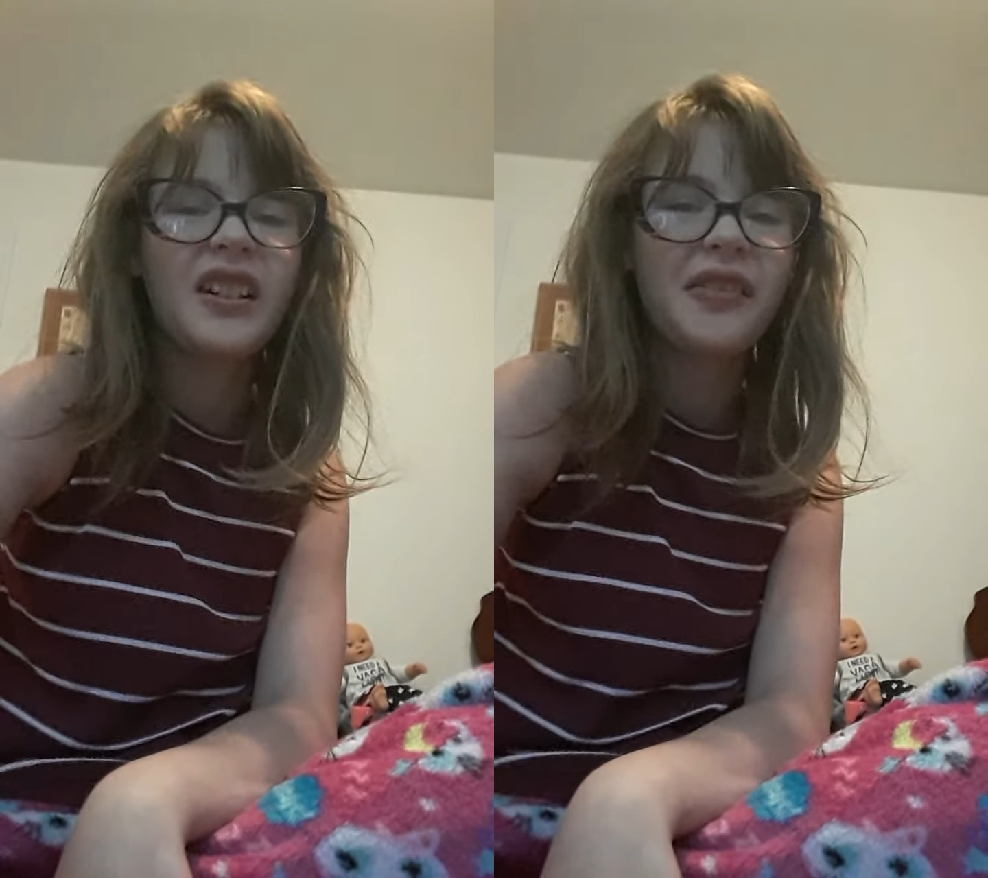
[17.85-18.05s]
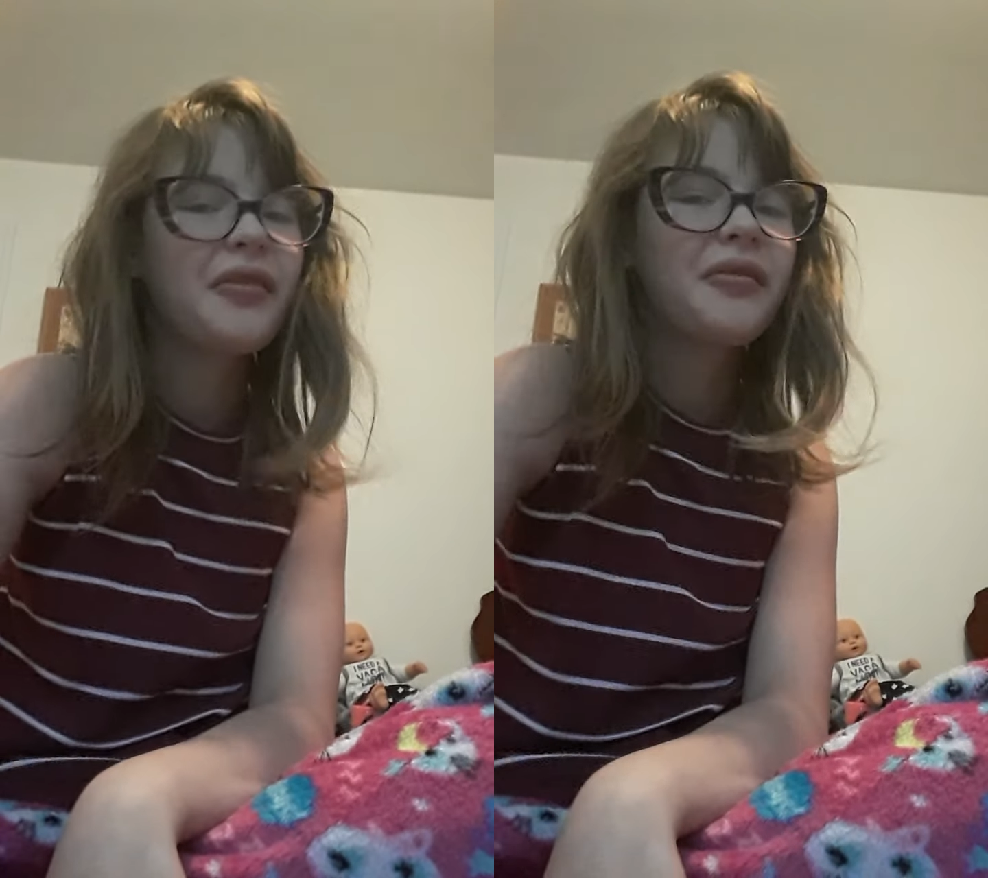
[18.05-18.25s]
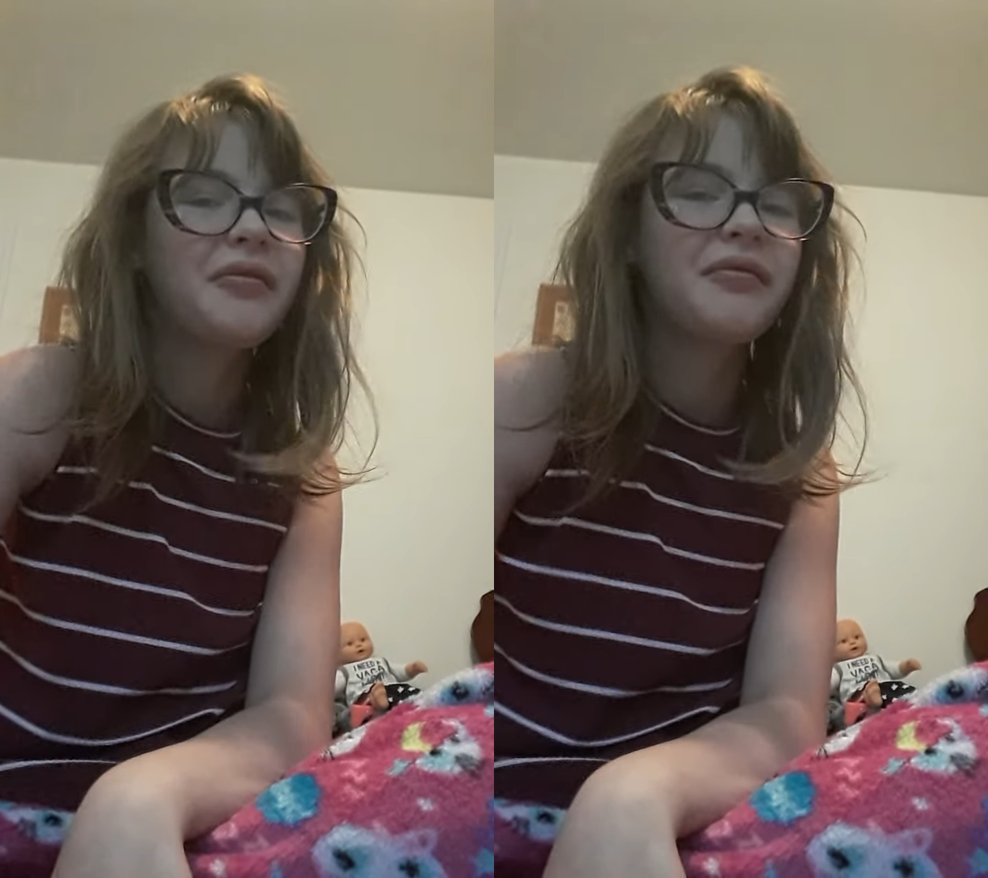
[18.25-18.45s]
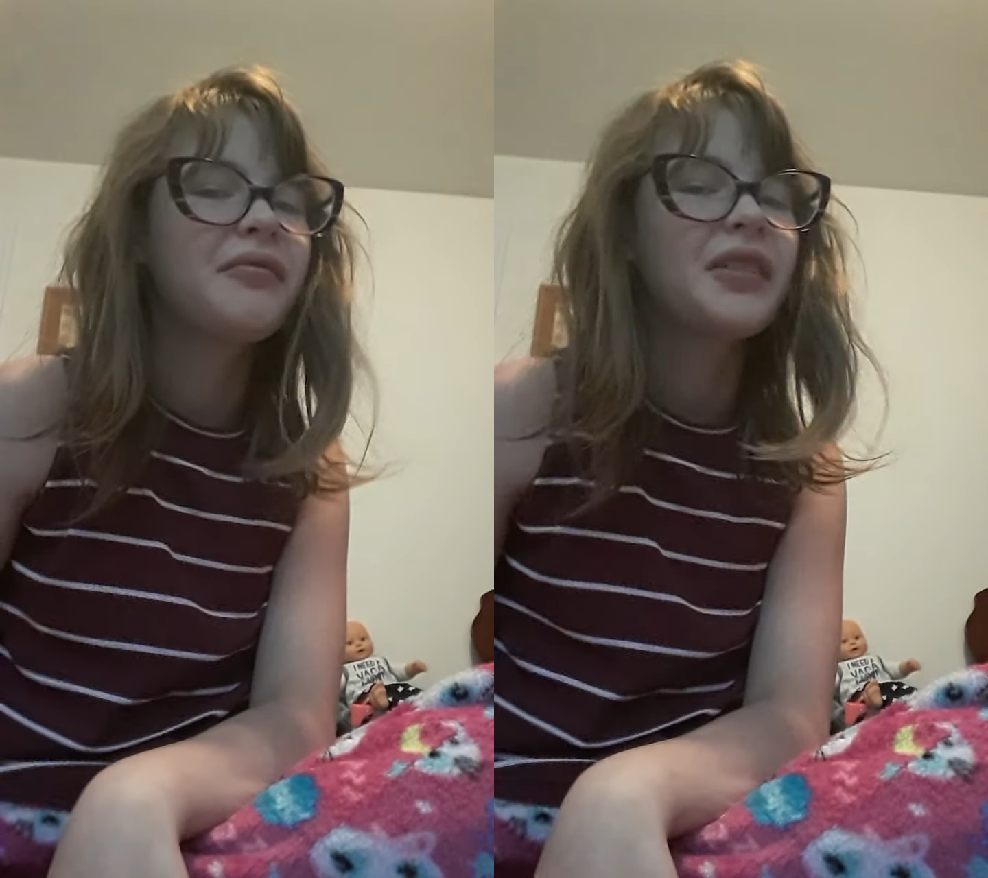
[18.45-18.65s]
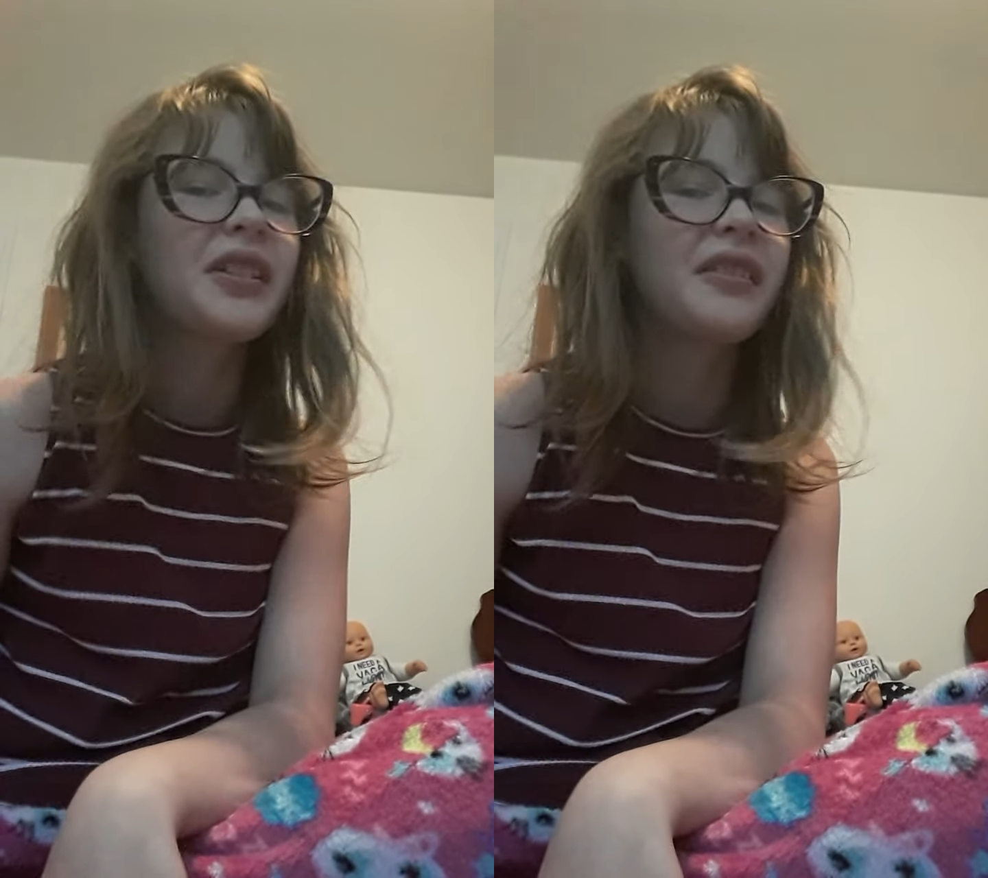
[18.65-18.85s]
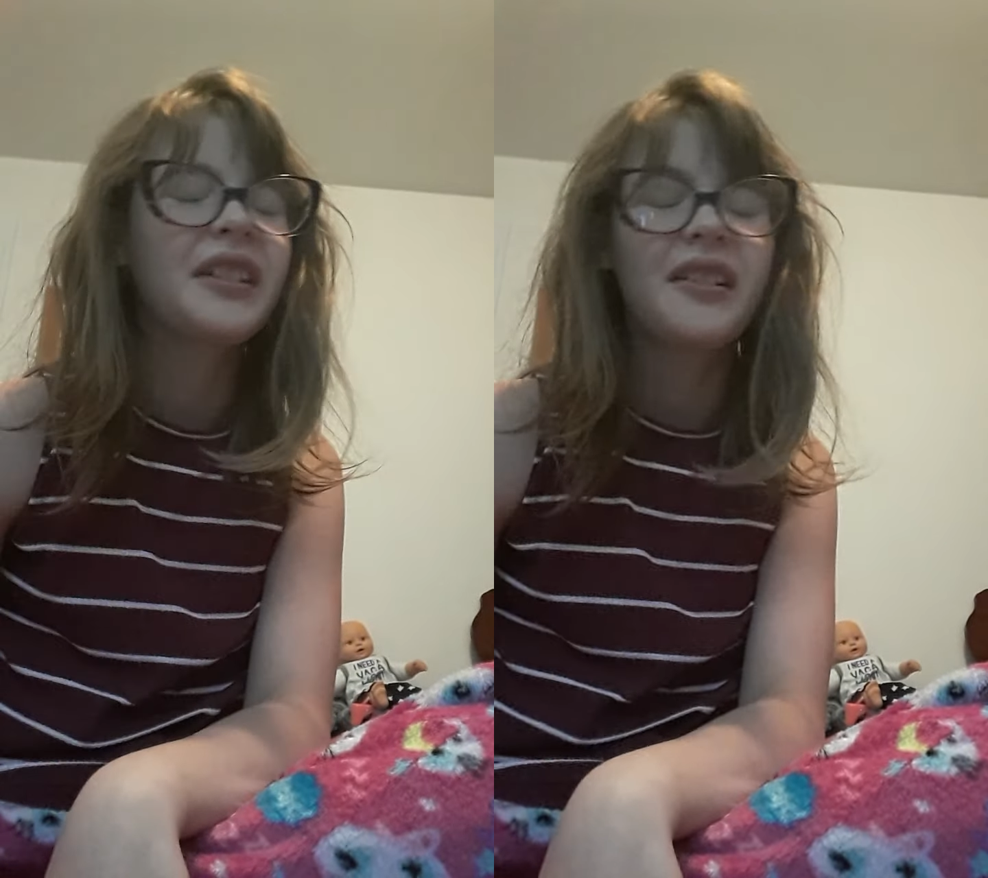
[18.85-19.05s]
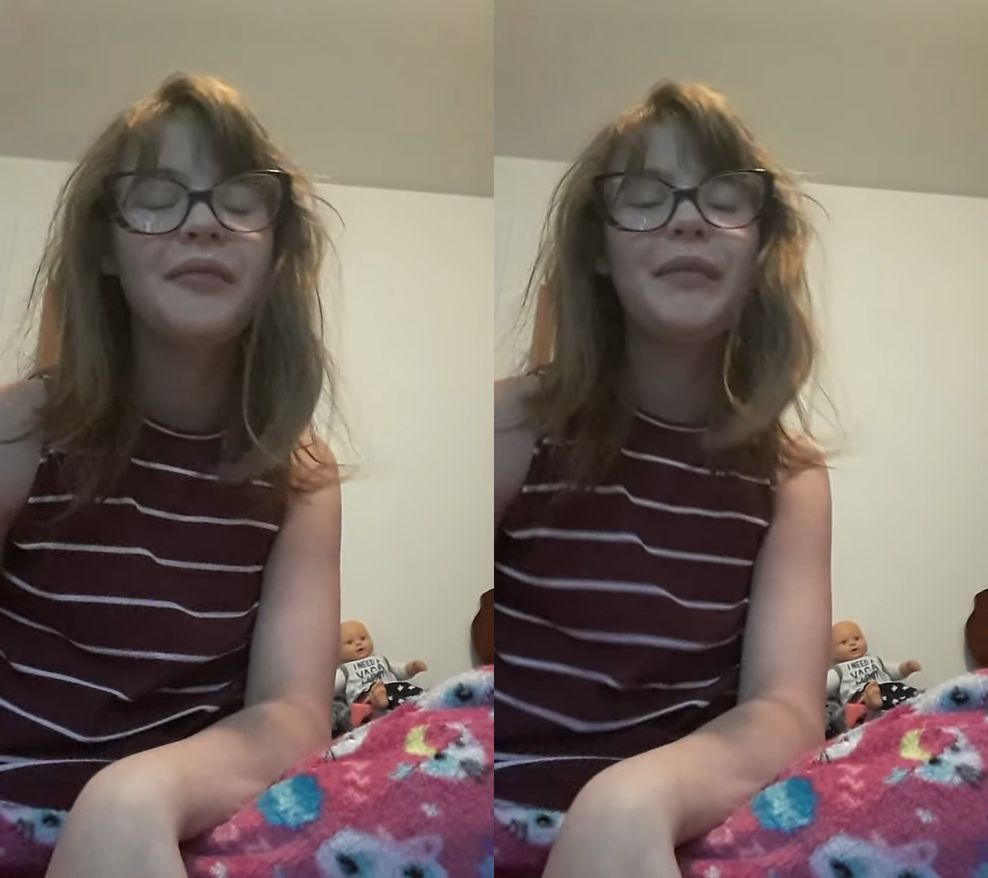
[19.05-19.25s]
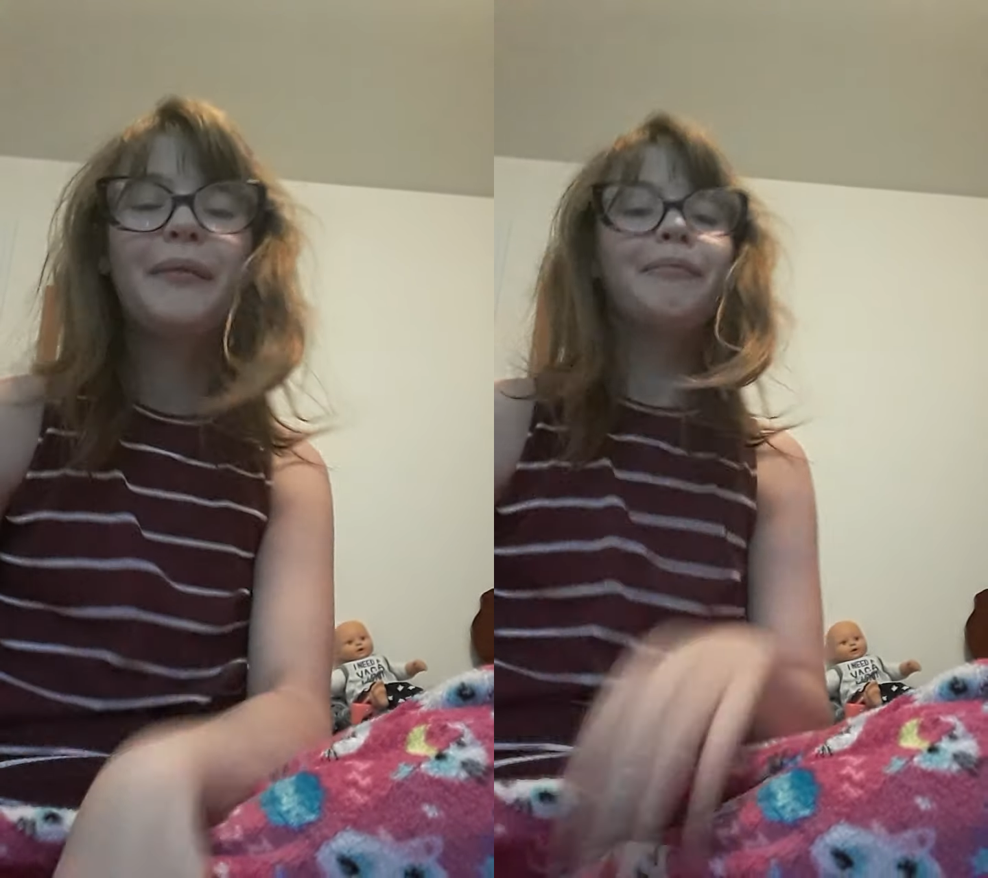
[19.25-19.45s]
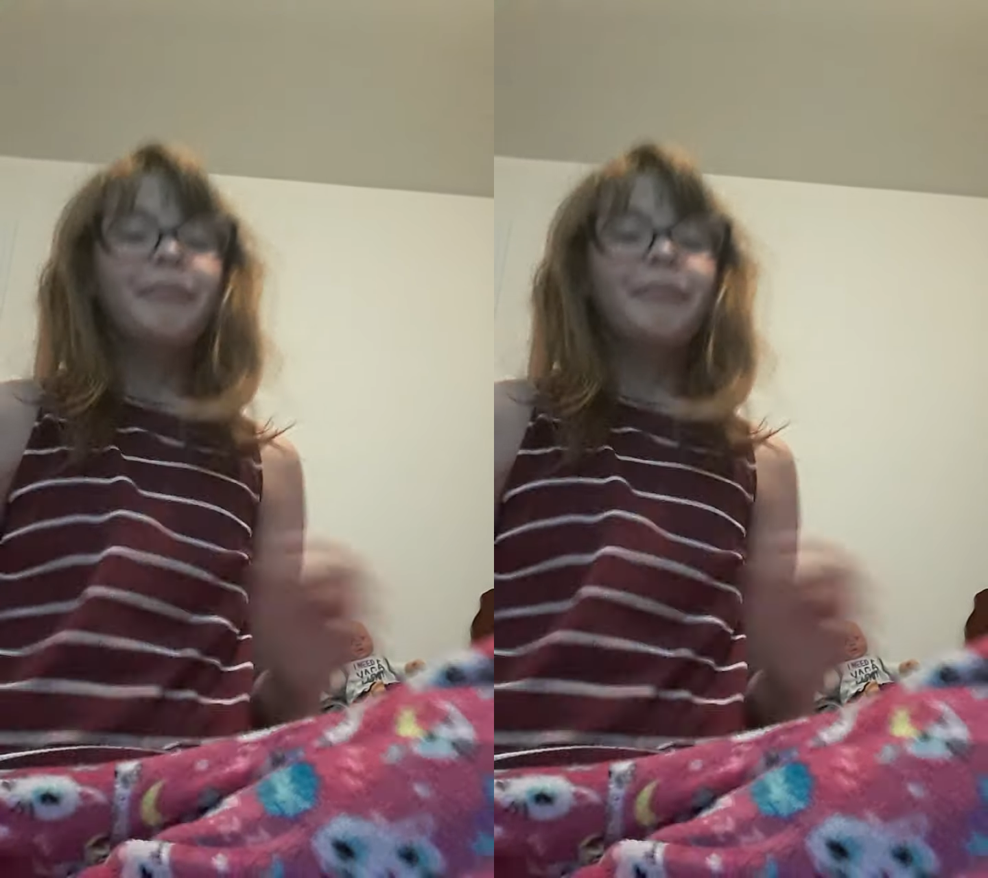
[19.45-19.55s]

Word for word: I don't know what's going on, but